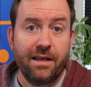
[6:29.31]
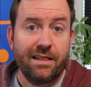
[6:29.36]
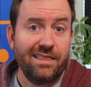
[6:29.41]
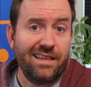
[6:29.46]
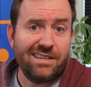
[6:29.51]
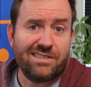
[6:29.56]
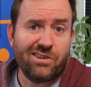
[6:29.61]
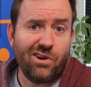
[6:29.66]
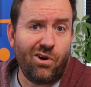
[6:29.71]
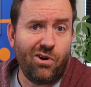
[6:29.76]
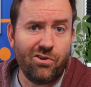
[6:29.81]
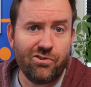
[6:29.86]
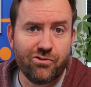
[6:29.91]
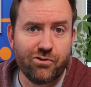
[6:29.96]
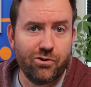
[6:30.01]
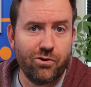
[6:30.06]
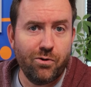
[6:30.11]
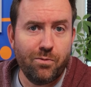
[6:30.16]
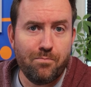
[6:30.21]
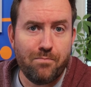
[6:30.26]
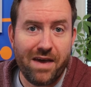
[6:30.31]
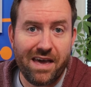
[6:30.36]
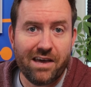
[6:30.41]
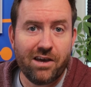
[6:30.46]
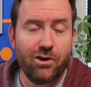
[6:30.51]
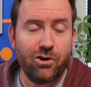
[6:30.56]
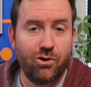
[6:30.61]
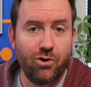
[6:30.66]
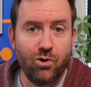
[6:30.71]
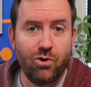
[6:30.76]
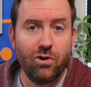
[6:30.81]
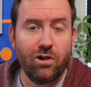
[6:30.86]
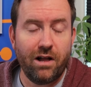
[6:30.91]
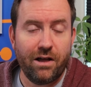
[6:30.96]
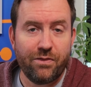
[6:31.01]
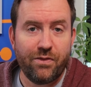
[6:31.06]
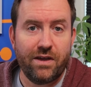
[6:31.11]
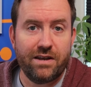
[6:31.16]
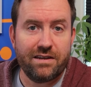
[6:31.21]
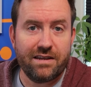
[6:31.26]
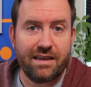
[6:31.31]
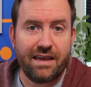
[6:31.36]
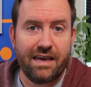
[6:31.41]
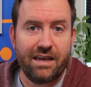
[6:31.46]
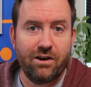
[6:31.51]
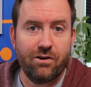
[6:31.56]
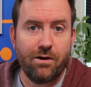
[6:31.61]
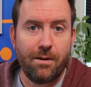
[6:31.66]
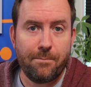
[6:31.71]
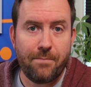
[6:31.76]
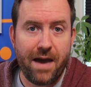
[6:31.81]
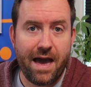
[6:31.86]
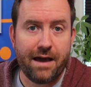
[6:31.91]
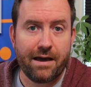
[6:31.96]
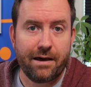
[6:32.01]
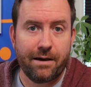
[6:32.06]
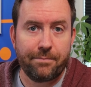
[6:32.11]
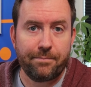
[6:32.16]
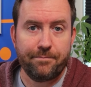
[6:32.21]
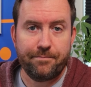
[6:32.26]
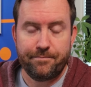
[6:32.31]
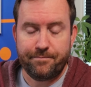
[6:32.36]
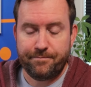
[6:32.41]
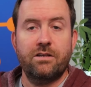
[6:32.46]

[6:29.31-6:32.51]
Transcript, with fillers: let's also make Google Authenticator a backup.